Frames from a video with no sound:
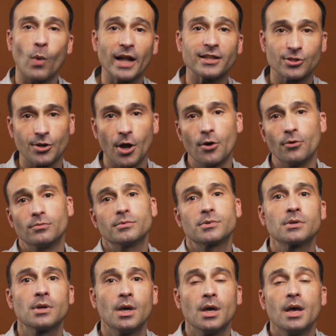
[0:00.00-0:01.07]

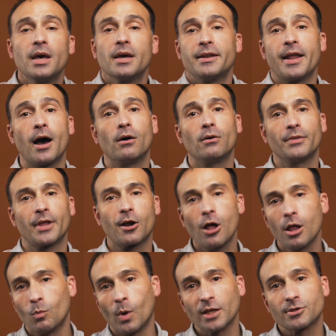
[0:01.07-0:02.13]
whetstones. Now, they
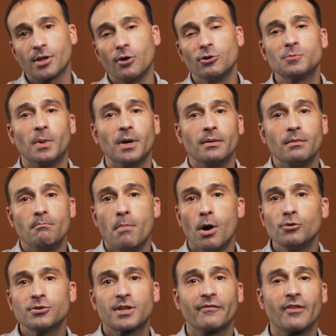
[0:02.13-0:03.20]
call them whetstones, but
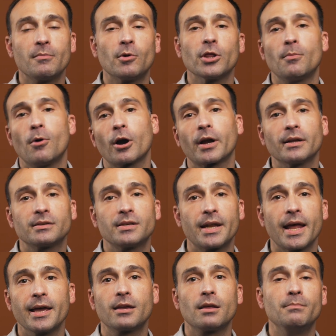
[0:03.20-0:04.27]
most of them on the market
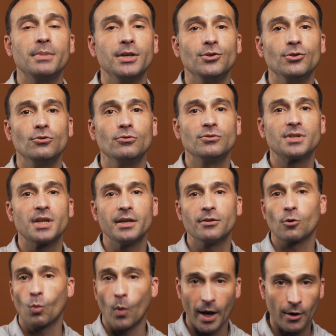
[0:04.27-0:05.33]
today can be used
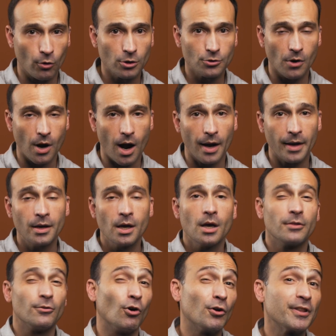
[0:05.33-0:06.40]
either wet or dry.
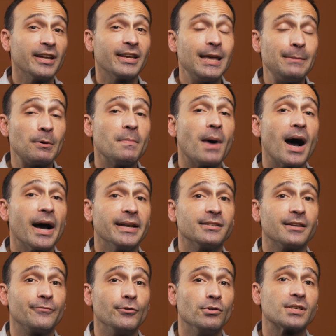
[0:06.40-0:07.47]
The only thing to keep in mind
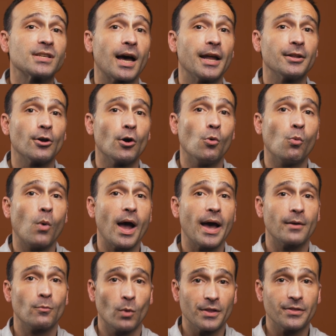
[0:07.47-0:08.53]
is if you decide to go
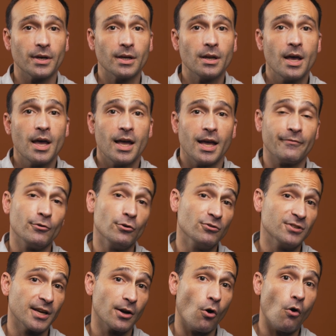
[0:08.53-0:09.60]
wet with it, if you're
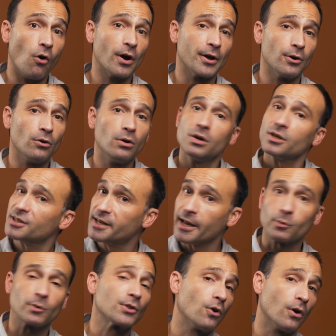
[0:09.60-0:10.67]
using oil,
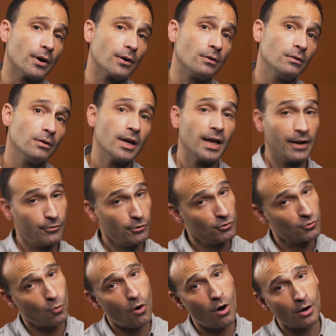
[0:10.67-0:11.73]
stick with oil, and if you
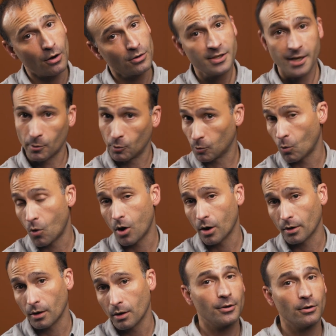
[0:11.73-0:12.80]
use water, stick with
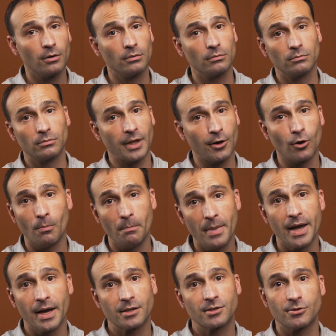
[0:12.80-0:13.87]
water. They don't
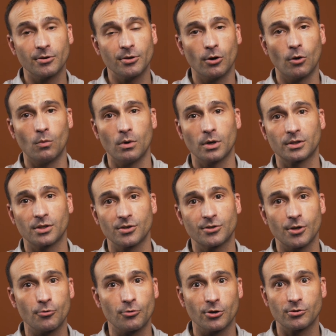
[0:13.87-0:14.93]
mix, so you don't want to
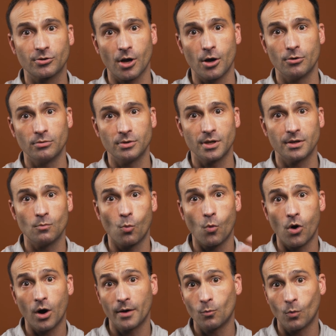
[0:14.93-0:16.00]
soak your stones in
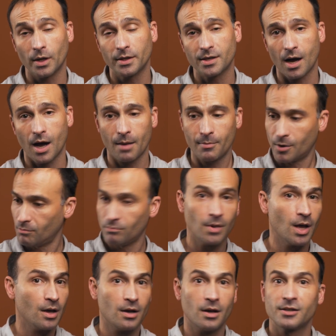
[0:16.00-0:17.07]
one time and
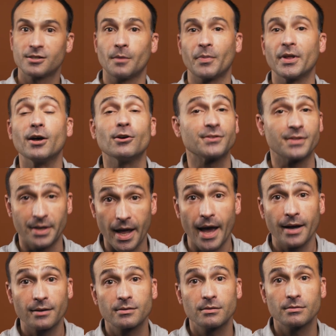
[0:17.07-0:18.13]
something else the
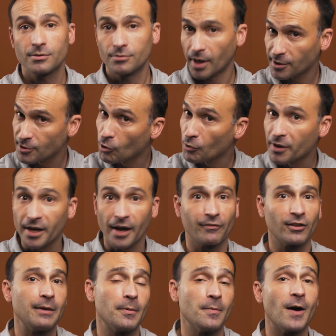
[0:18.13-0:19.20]
next. So that's the only thing you have
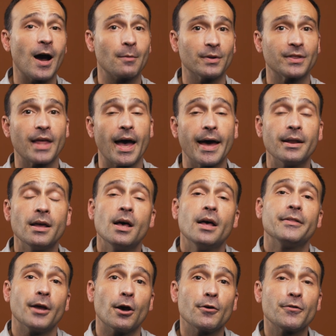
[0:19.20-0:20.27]
to keep in mind with
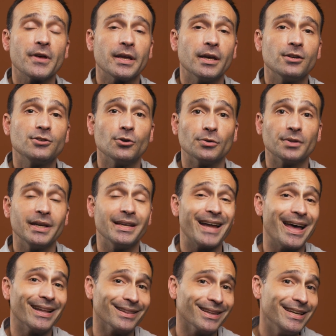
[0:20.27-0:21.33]
that. The other thing is you'll need
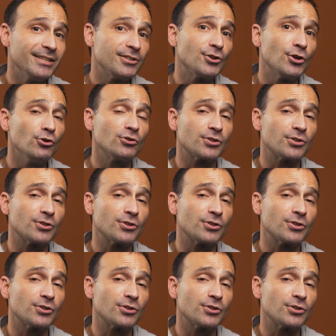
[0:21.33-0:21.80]
at least 2